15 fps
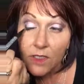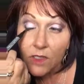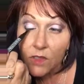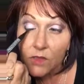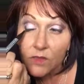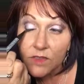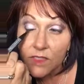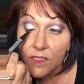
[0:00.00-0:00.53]

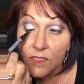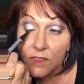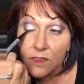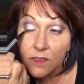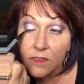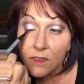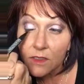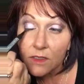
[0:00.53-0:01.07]

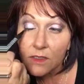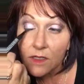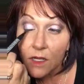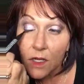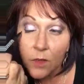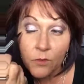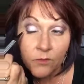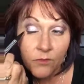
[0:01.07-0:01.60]
using a
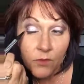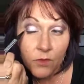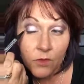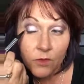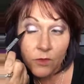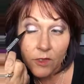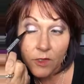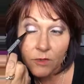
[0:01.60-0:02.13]

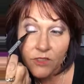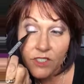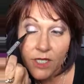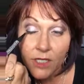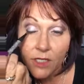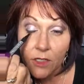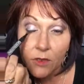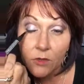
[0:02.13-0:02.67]
Hopeful cream
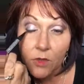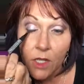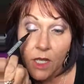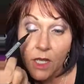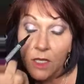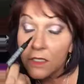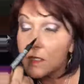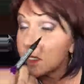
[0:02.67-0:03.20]
shadow
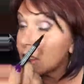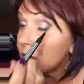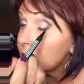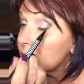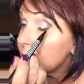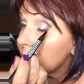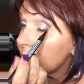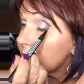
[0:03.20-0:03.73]

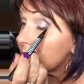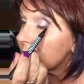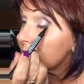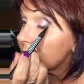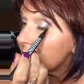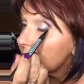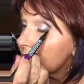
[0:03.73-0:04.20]
along with